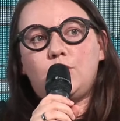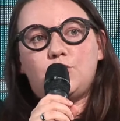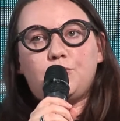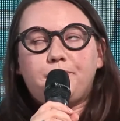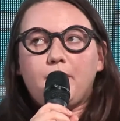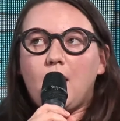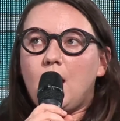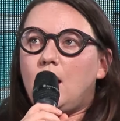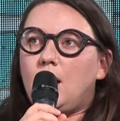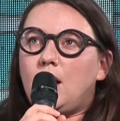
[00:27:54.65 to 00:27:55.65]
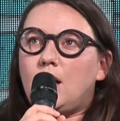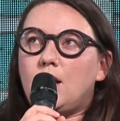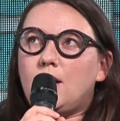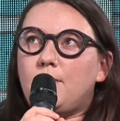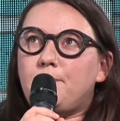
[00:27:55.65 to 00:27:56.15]
In my team that is not the
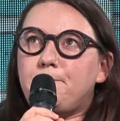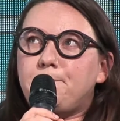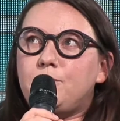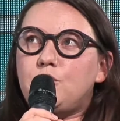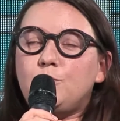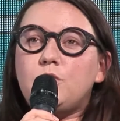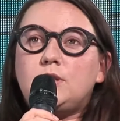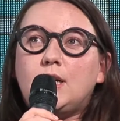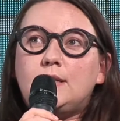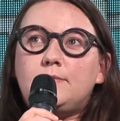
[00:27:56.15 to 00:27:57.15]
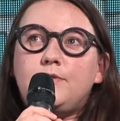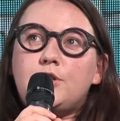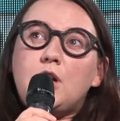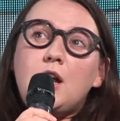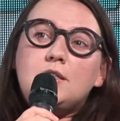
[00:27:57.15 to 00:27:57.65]
case, but in other teams I have seen
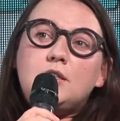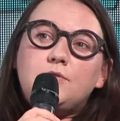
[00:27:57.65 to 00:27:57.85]
that